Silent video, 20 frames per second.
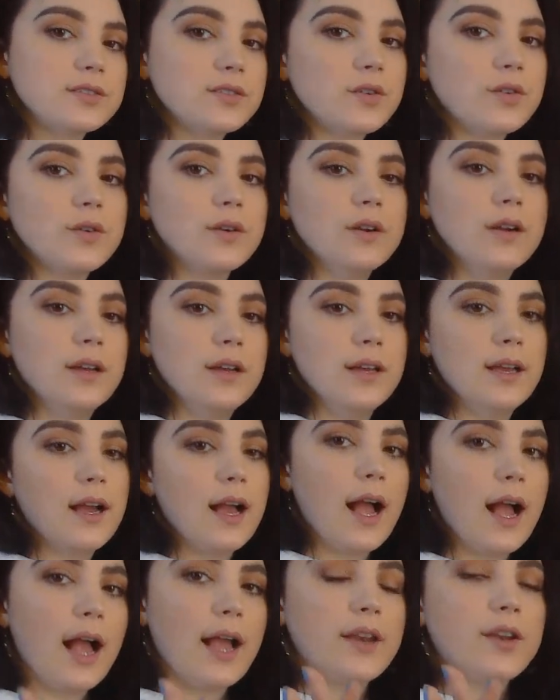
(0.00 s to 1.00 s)
So
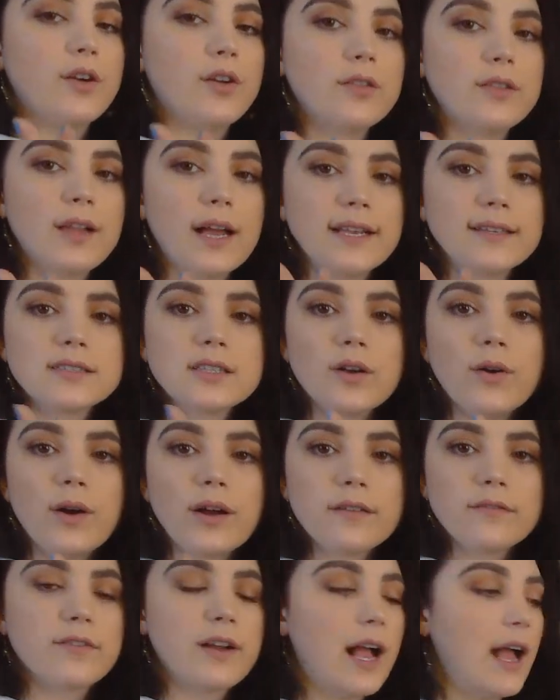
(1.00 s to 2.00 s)
I know lines go
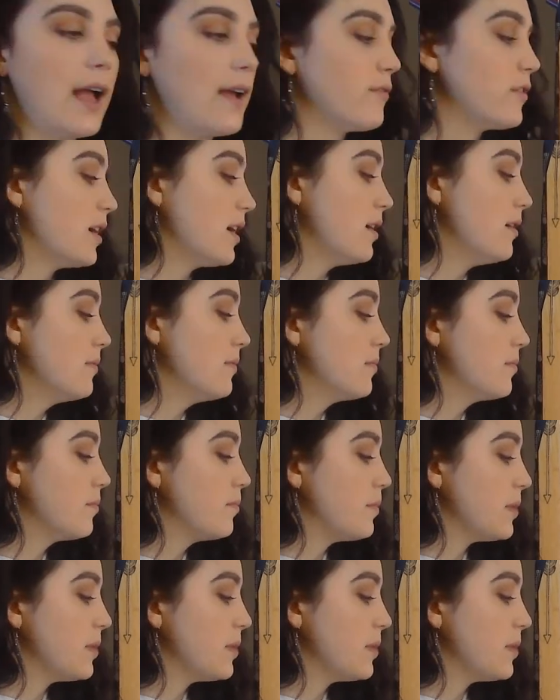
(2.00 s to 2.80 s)
on forever,